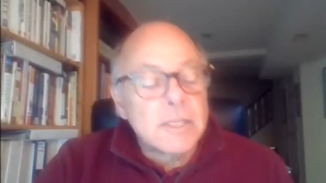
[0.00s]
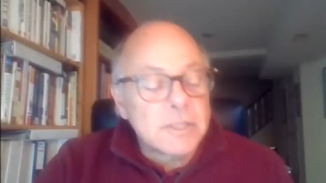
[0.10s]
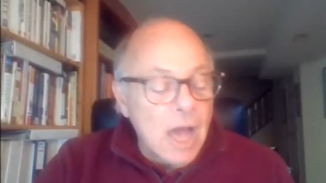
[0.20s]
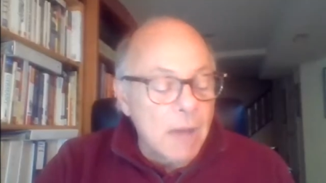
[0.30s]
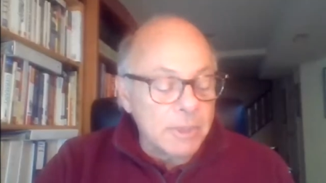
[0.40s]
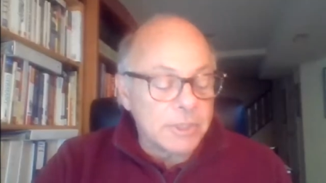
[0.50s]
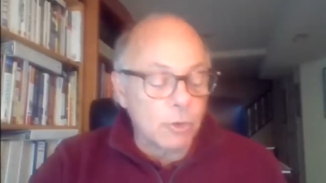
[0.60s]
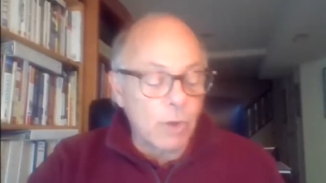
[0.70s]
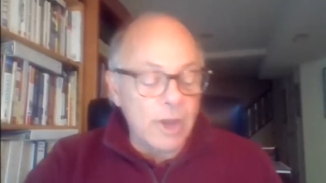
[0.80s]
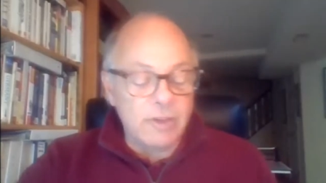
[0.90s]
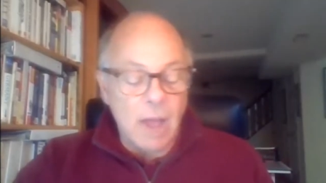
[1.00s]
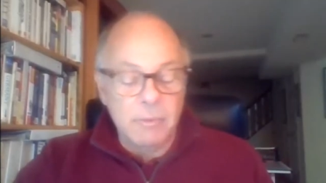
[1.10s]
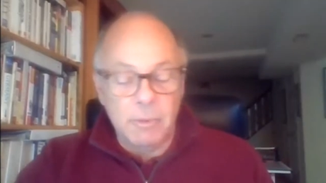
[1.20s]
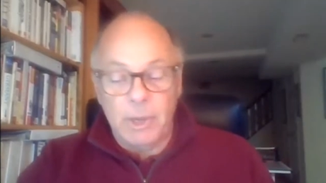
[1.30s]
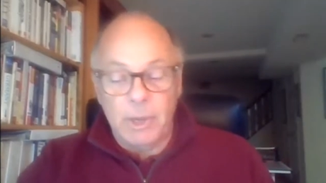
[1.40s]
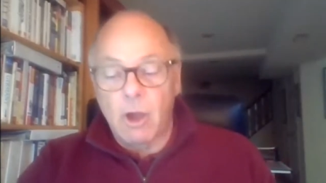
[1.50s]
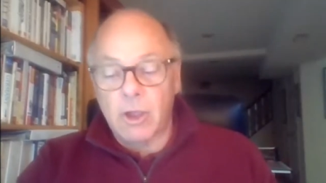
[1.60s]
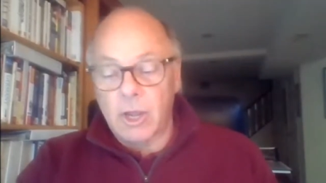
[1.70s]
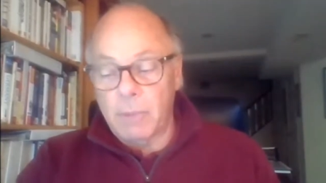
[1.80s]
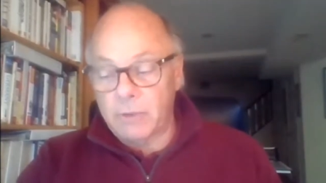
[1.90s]
Tom, it's a great time to be
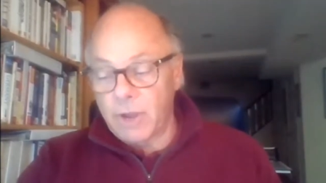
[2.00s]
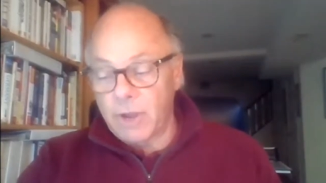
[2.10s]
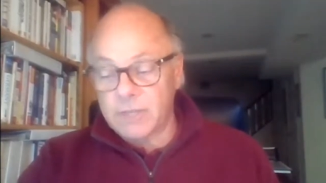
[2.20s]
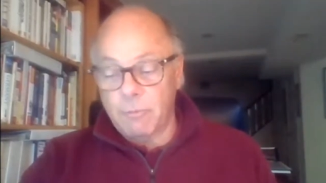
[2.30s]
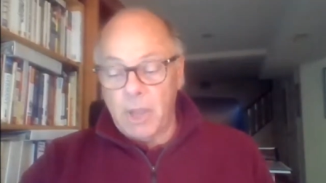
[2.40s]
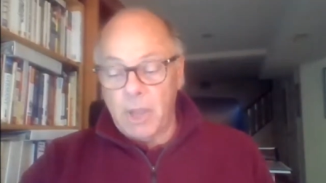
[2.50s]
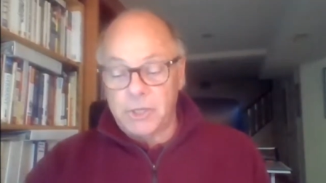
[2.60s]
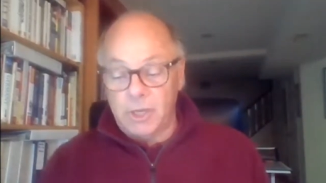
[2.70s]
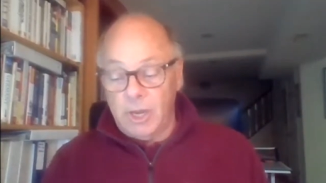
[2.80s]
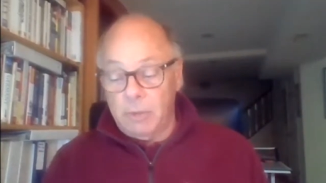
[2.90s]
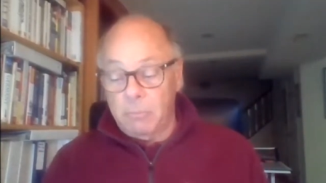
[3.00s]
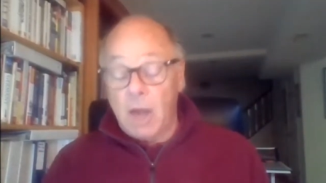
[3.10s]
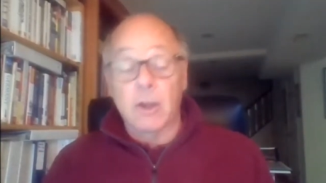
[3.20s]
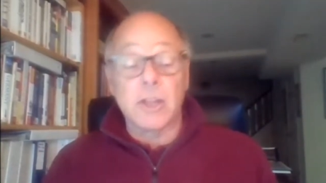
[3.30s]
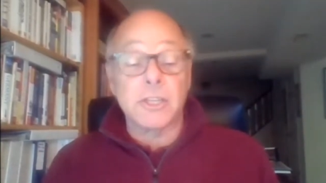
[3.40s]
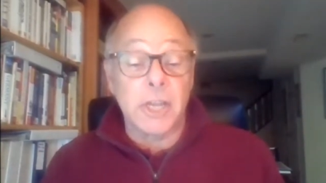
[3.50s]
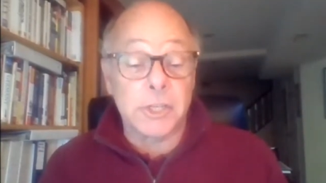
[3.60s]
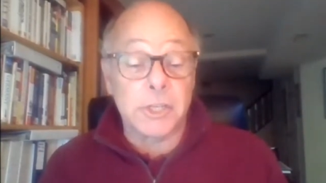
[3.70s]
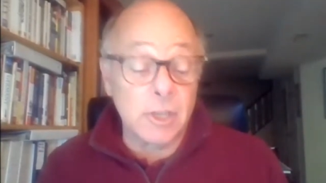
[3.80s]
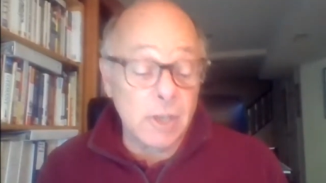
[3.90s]
talking about transformation and
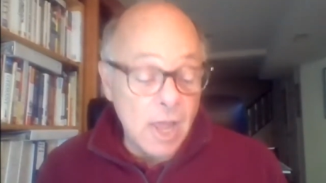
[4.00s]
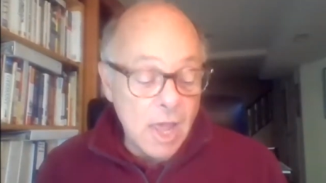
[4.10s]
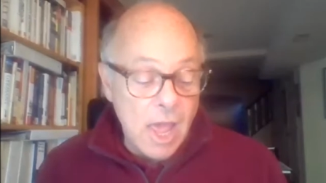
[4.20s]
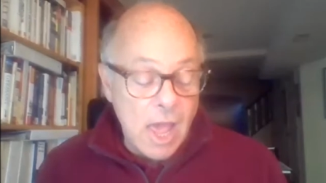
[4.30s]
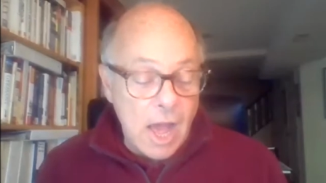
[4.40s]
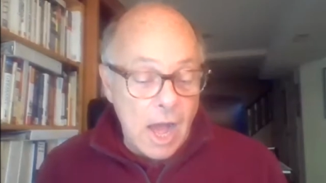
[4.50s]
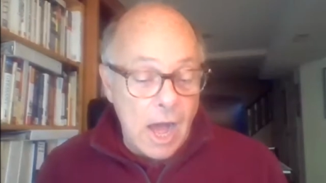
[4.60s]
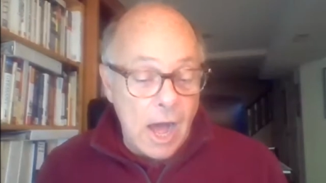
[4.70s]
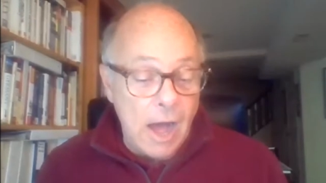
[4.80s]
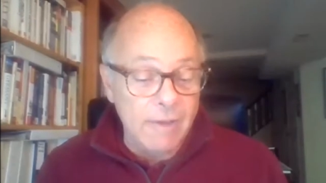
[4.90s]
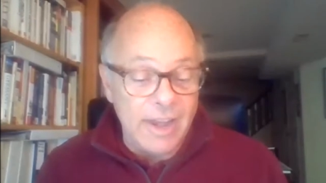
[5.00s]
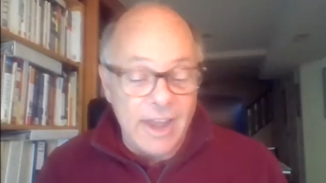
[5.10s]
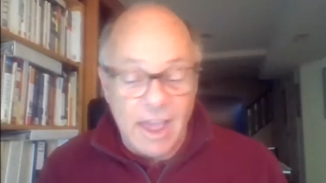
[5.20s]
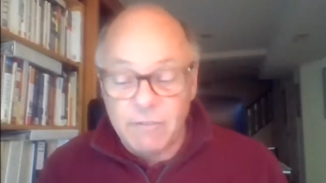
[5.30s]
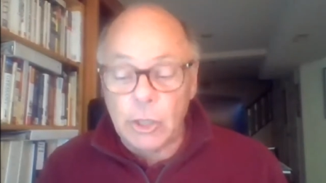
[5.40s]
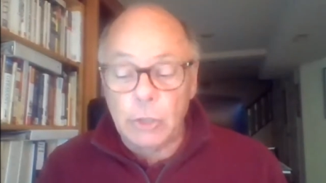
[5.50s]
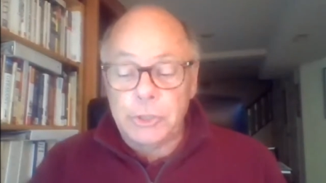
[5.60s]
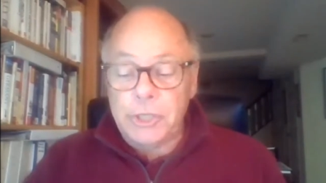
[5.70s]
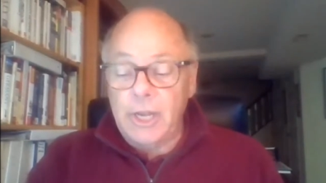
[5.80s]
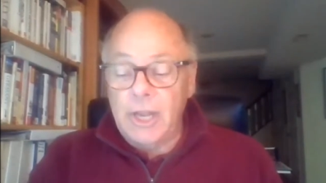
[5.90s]
modernization and
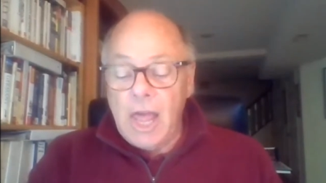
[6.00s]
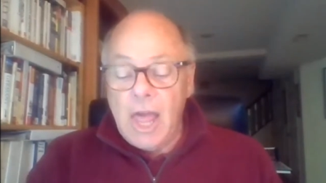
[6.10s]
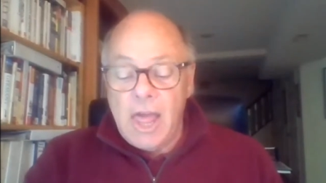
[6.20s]
evolution.